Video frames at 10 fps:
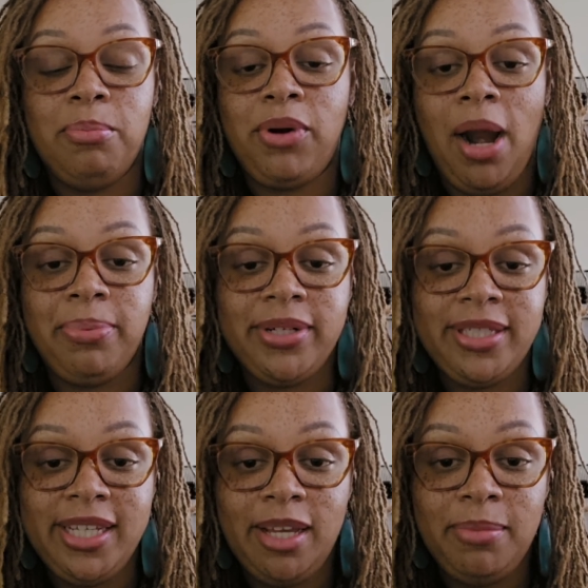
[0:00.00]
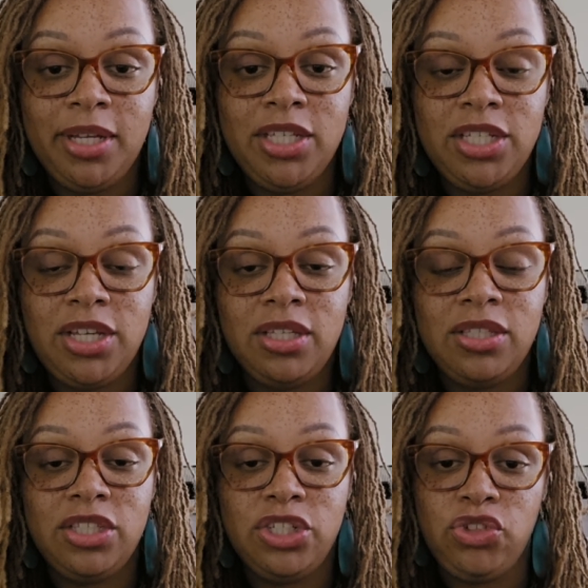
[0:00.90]
property damage,
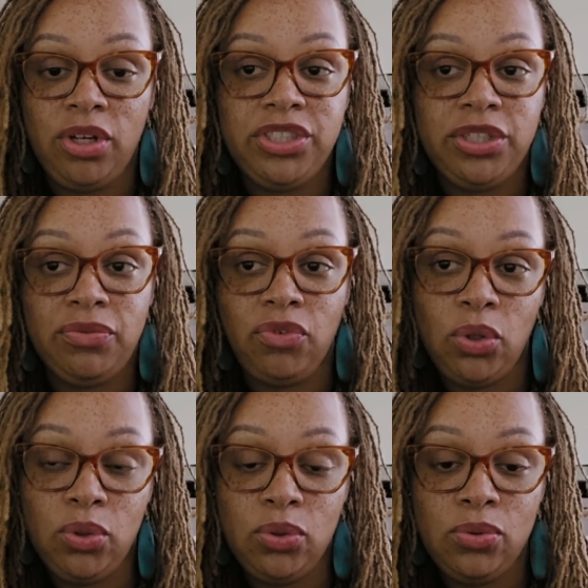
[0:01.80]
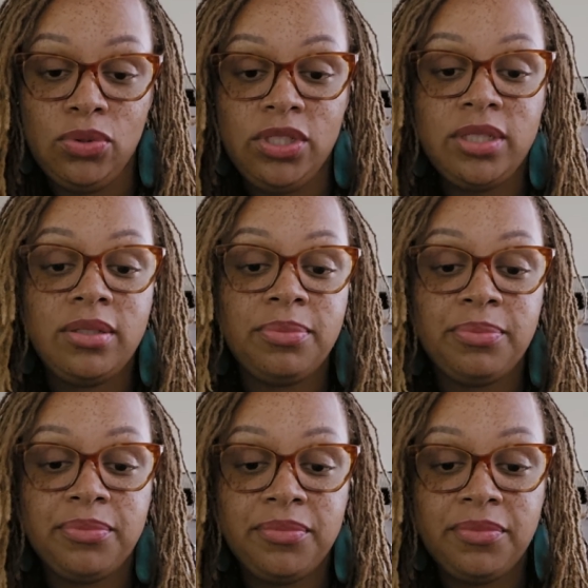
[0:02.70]
destruction of roads,
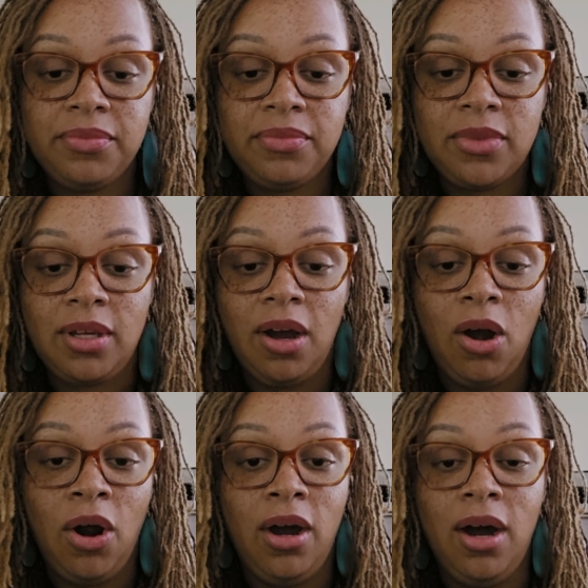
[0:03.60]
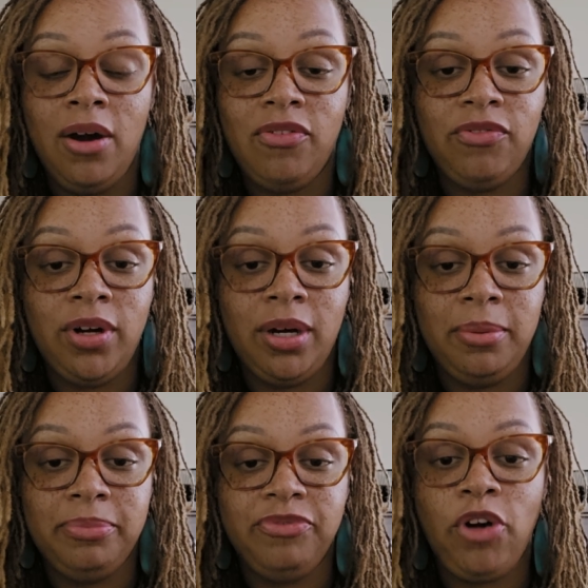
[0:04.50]
or of
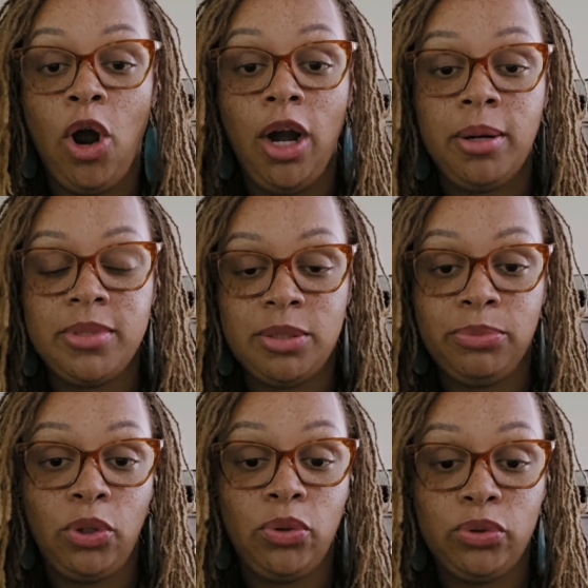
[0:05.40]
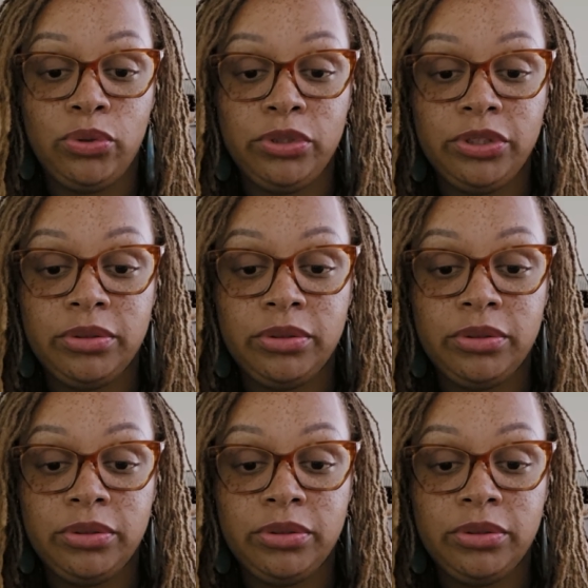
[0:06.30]
farms and produce.